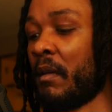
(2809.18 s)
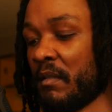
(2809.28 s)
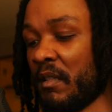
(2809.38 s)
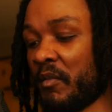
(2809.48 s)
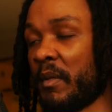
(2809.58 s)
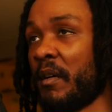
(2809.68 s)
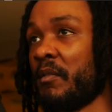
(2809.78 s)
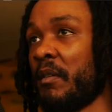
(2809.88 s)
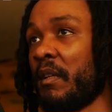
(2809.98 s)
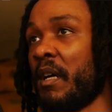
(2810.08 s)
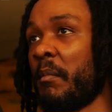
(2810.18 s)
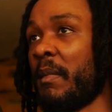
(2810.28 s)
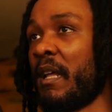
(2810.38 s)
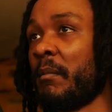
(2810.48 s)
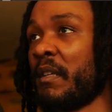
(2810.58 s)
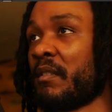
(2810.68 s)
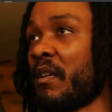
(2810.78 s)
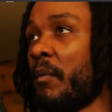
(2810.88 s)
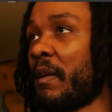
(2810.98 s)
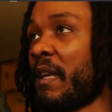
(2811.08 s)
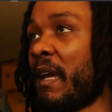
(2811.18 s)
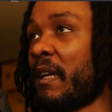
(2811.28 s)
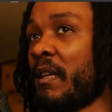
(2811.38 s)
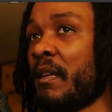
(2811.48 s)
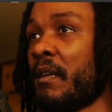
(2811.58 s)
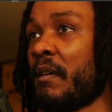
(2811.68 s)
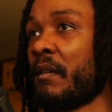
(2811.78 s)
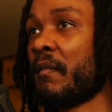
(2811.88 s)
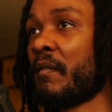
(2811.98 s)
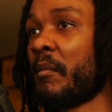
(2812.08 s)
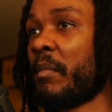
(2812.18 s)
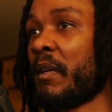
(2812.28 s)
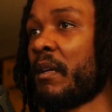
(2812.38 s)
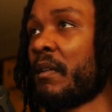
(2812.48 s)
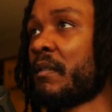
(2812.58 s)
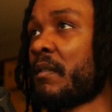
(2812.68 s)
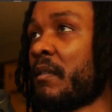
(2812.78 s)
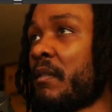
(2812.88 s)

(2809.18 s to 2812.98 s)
Since we're gonna do the gum bottom, let's go with khaki pants.